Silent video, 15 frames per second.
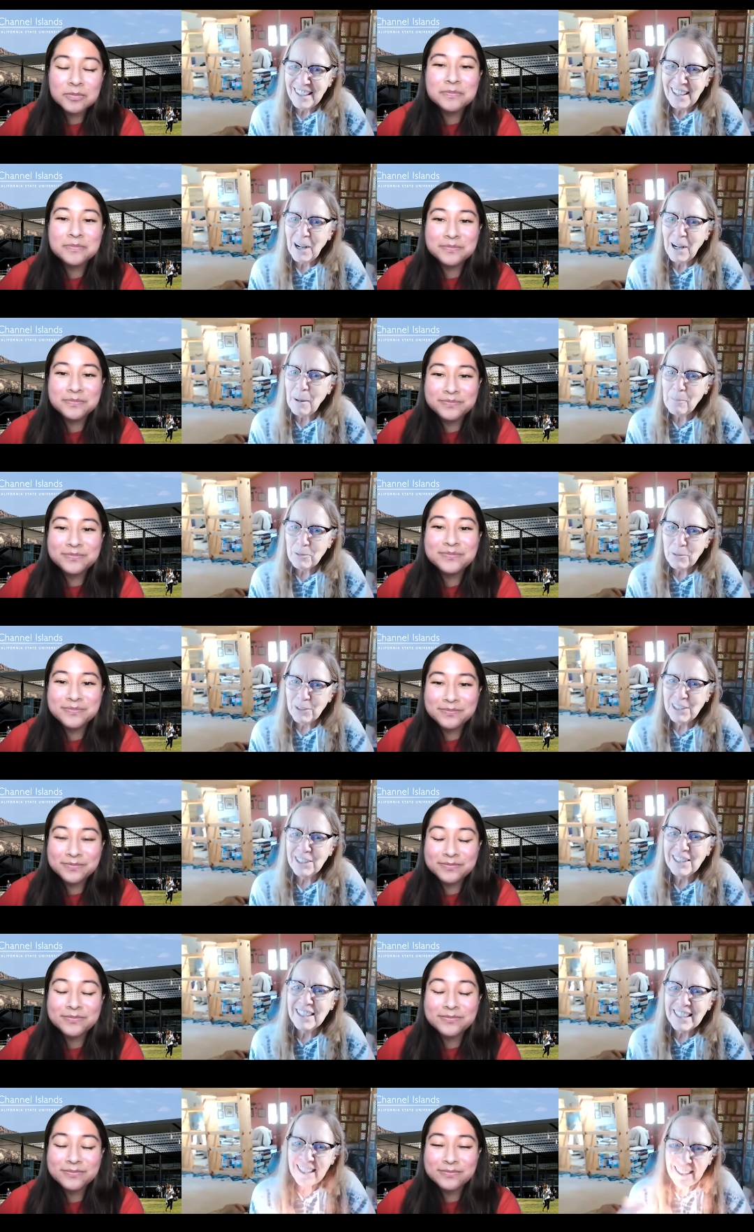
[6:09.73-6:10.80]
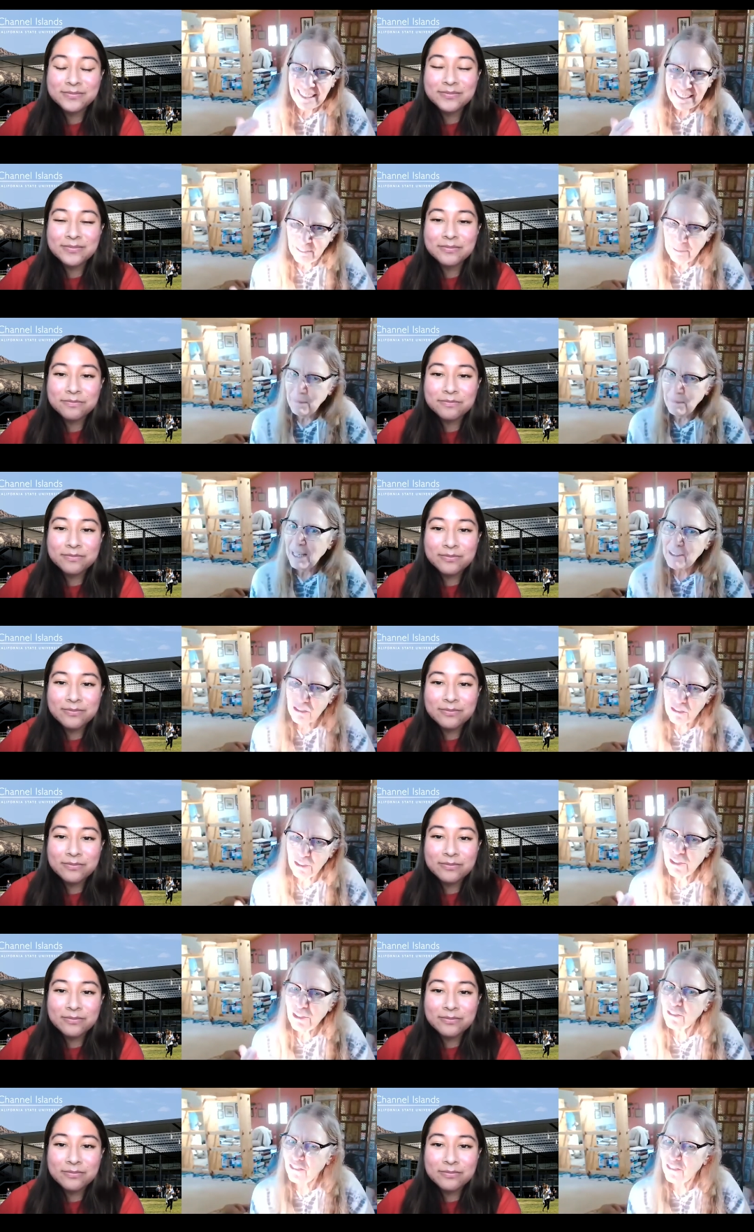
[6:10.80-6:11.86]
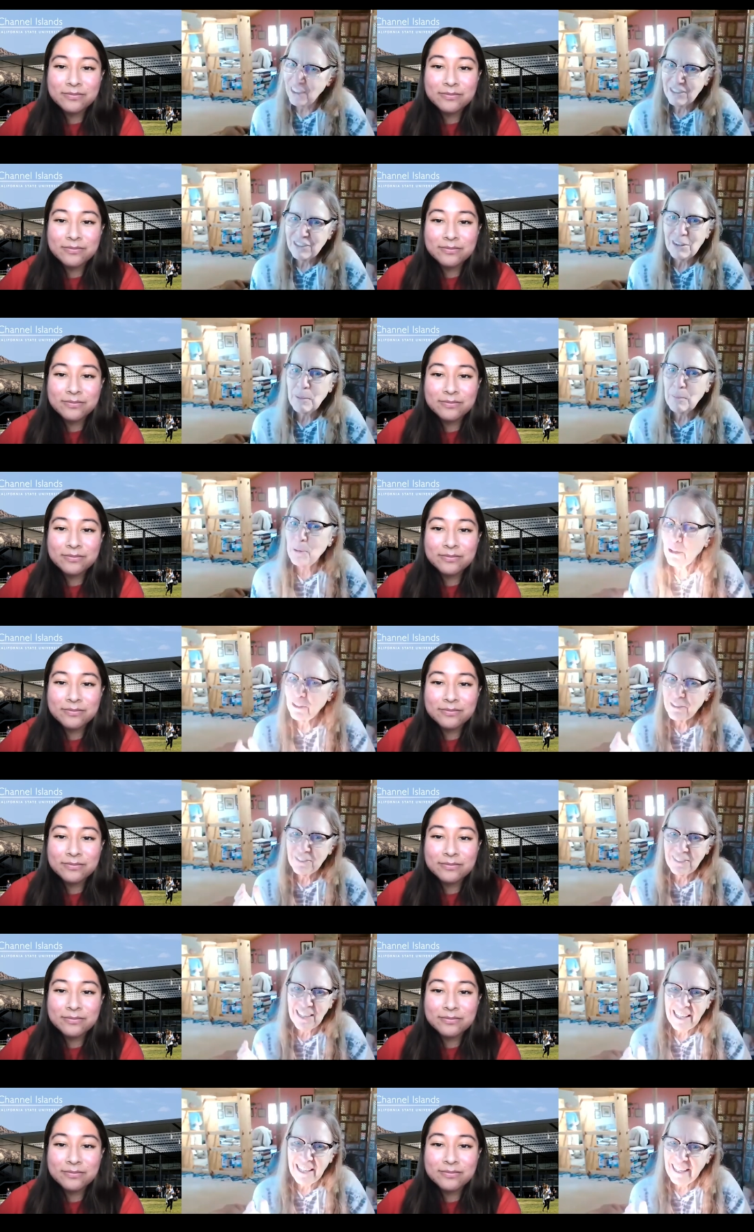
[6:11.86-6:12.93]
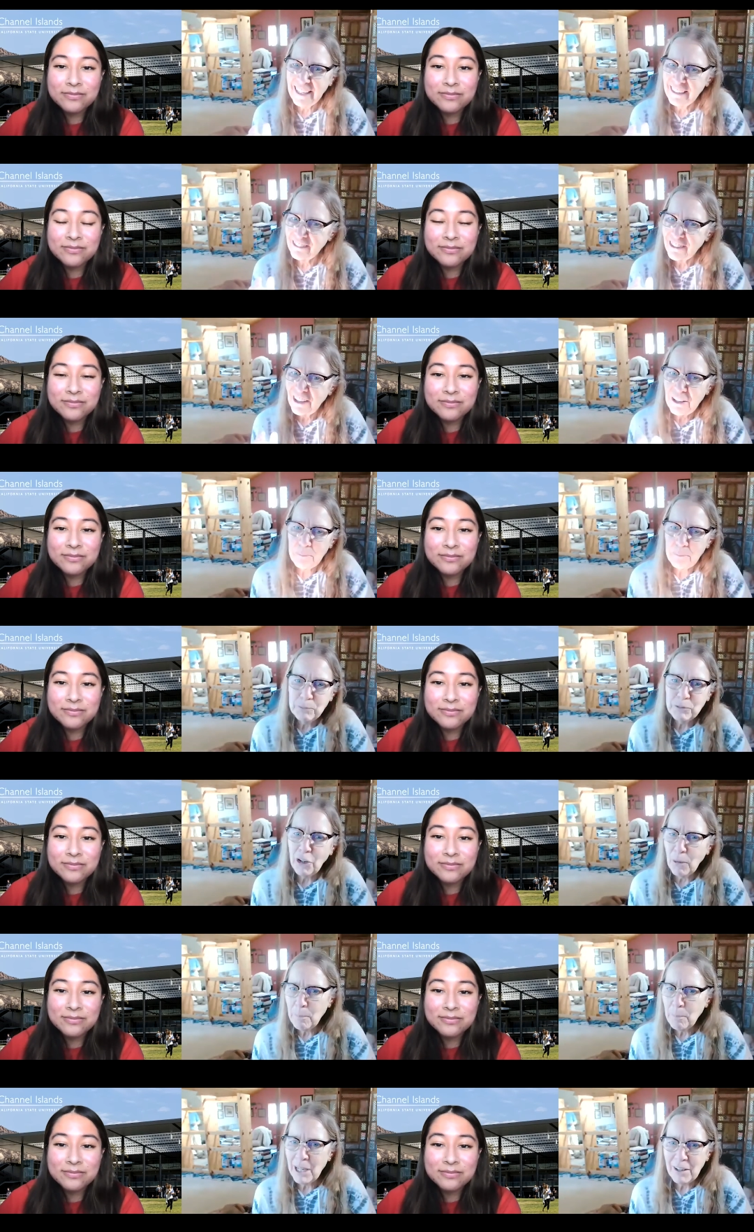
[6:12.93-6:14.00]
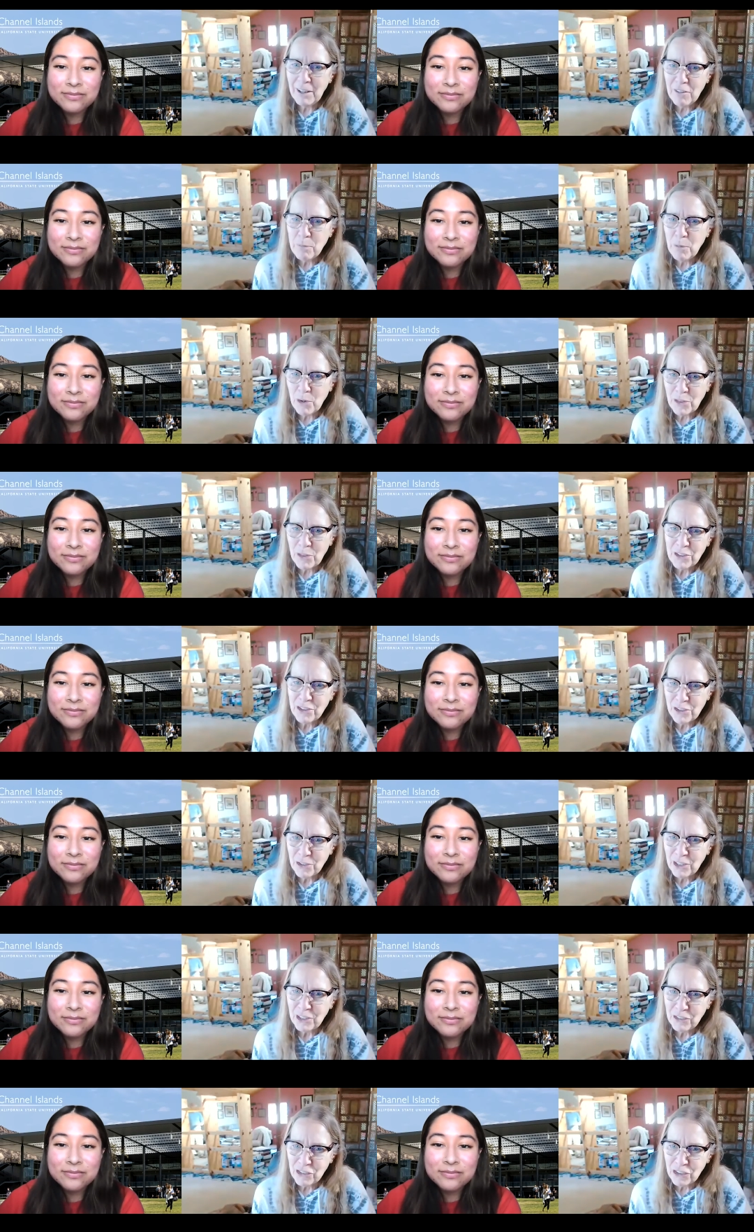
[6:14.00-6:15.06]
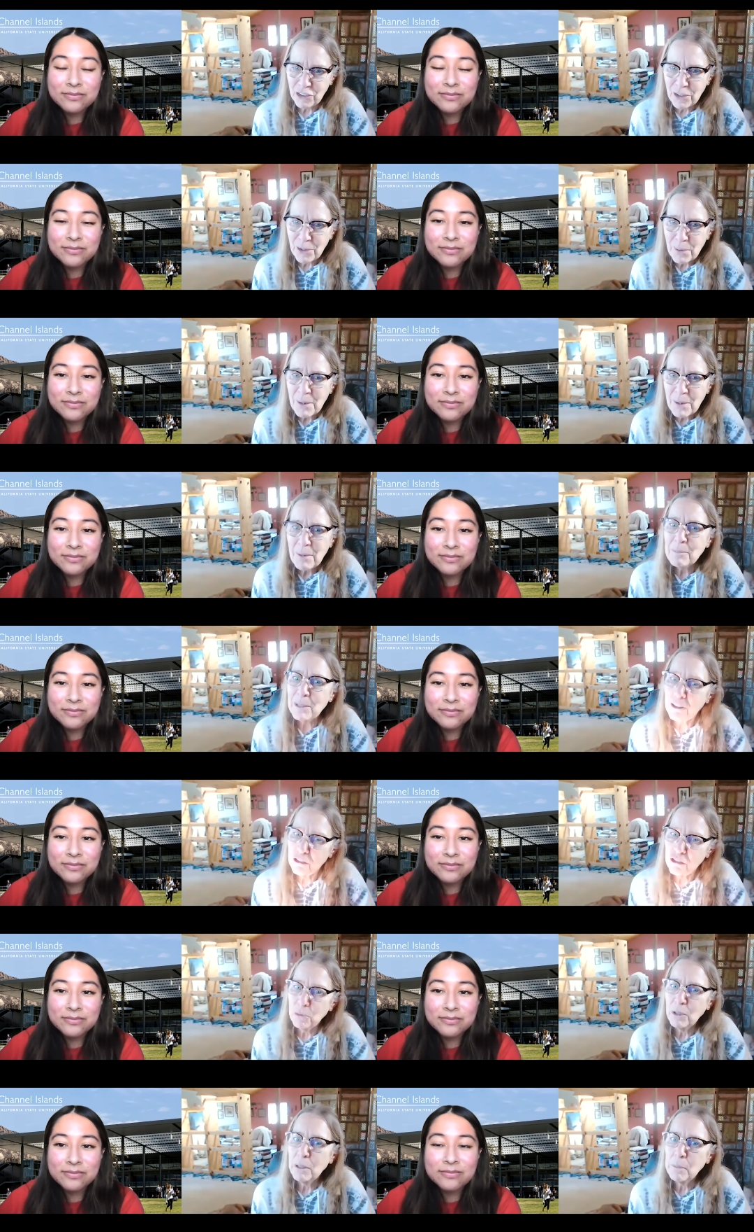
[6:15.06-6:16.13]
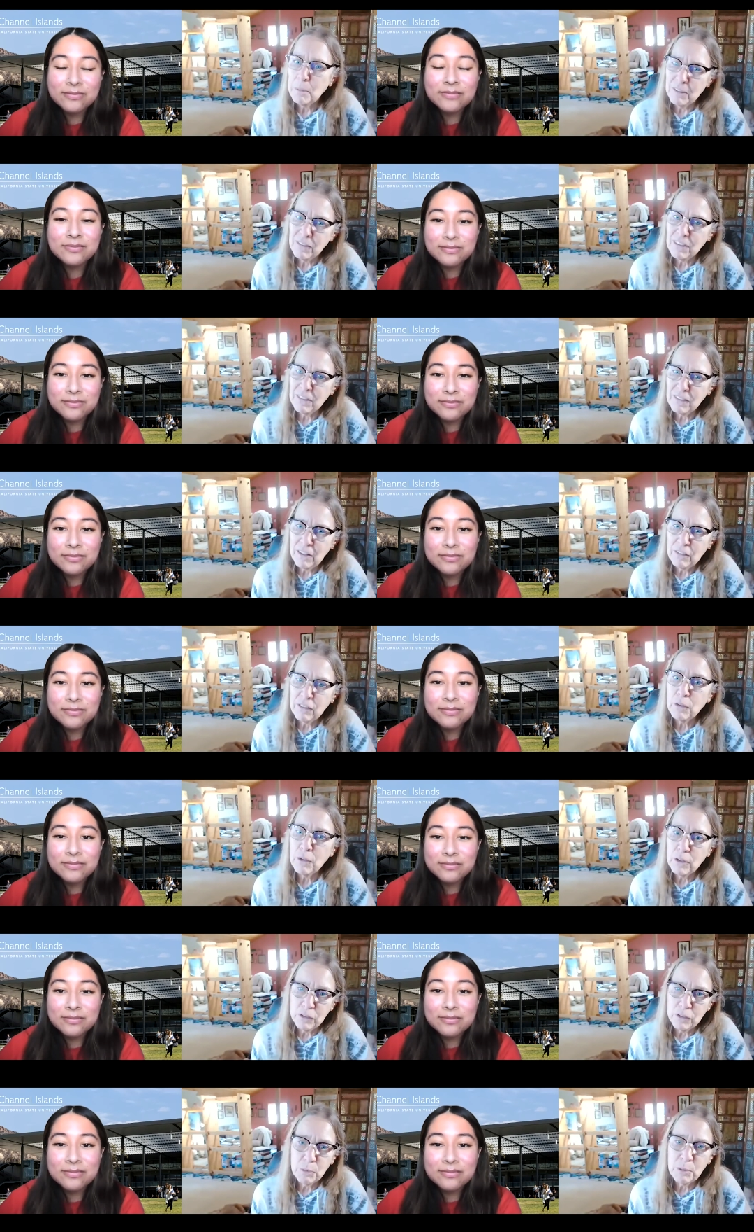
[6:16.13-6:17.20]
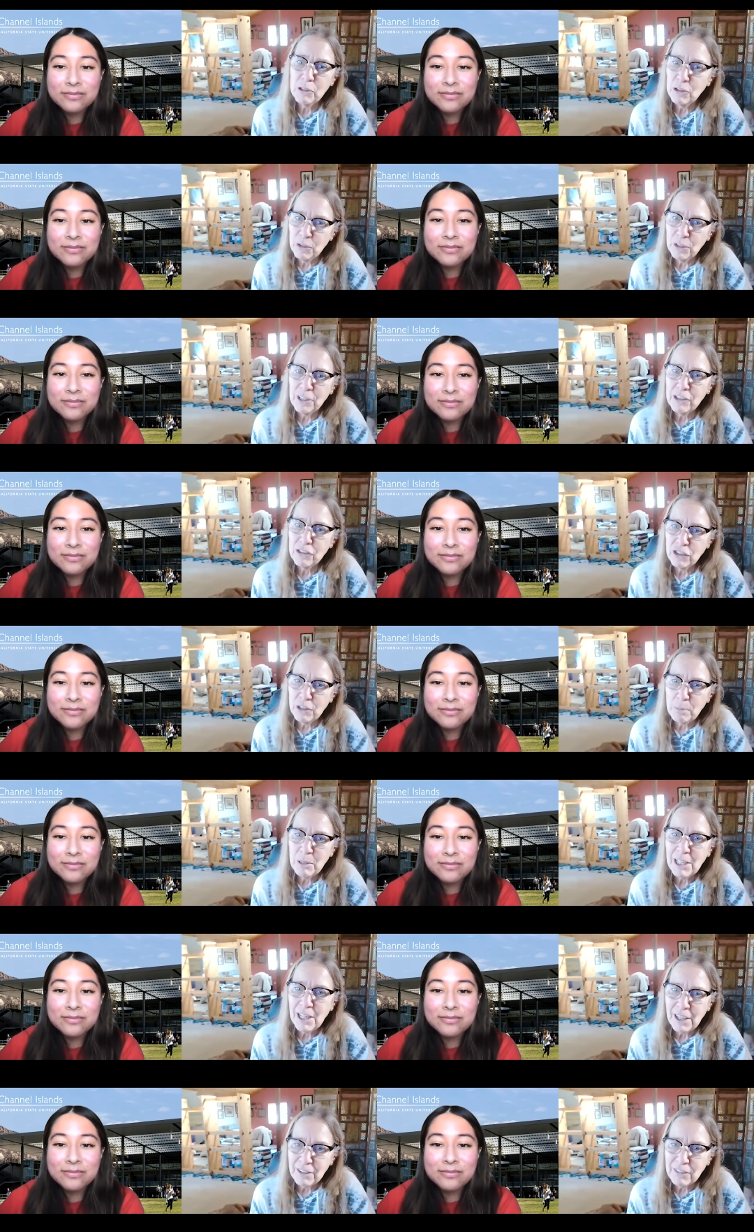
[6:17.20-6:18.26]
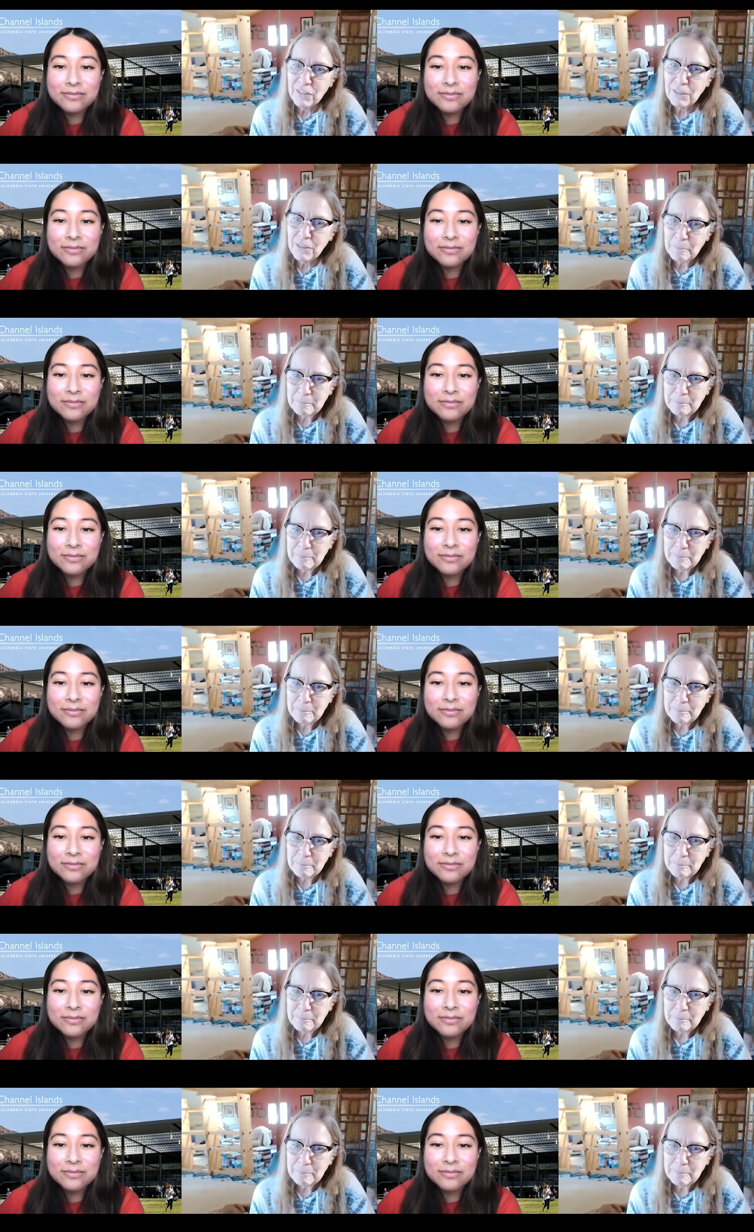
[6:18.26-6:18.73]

Speaker 1: Um, really kind of make sure you stick to the books and don't bite off more than you can chew because you want to be successful because we do look at GPAs.